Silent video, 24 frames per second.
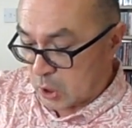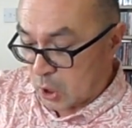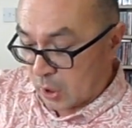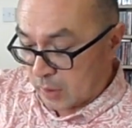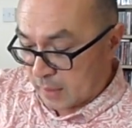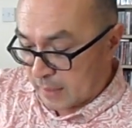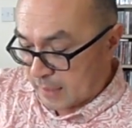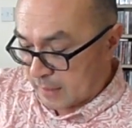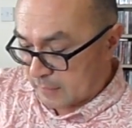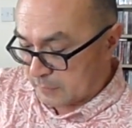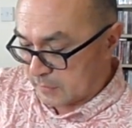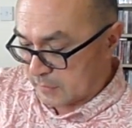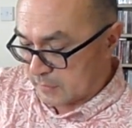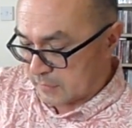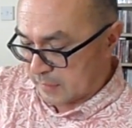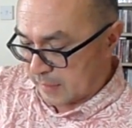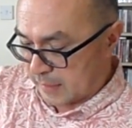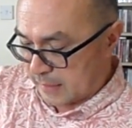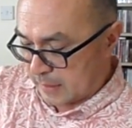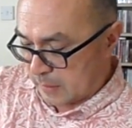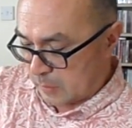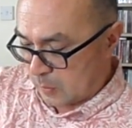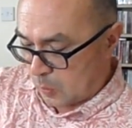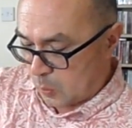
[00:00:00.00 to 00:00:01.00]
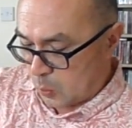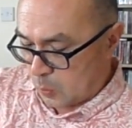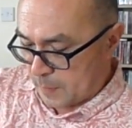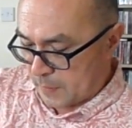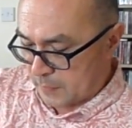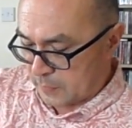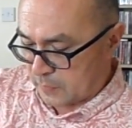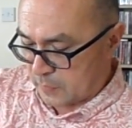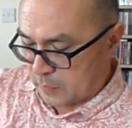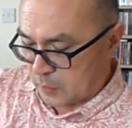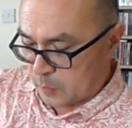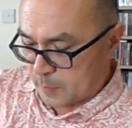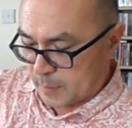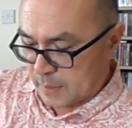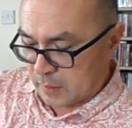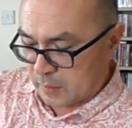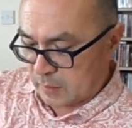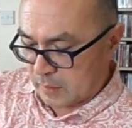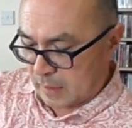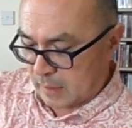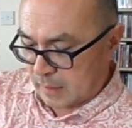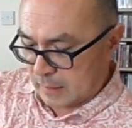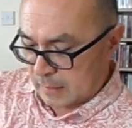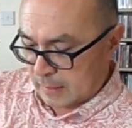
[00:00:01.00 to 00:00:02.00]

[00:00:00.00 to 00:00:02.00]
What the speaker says: Got Love for Sale, Almost Human,